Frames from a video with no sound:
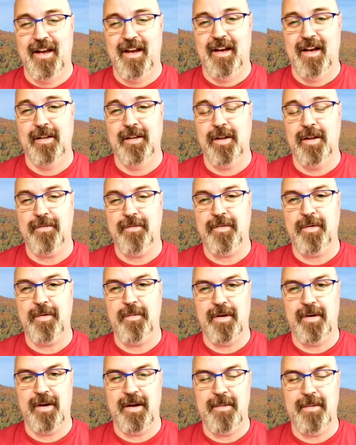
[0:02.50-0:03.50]
Hello,
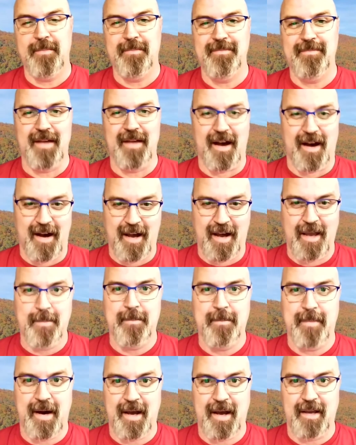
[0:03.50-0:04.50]
everyone.
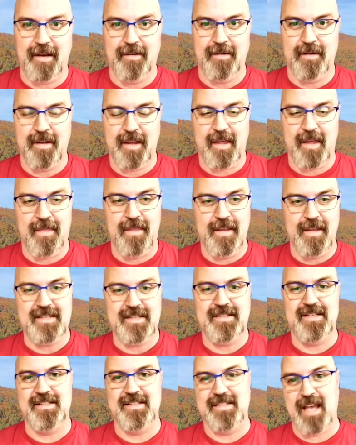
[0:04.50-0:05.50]
I'm Michael, and
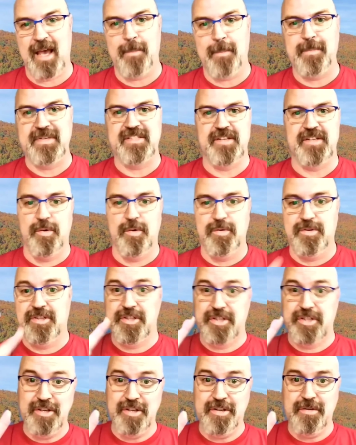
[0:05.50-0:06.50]
this is episode
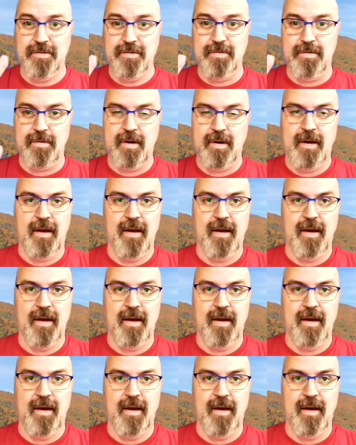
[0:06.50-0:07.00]
2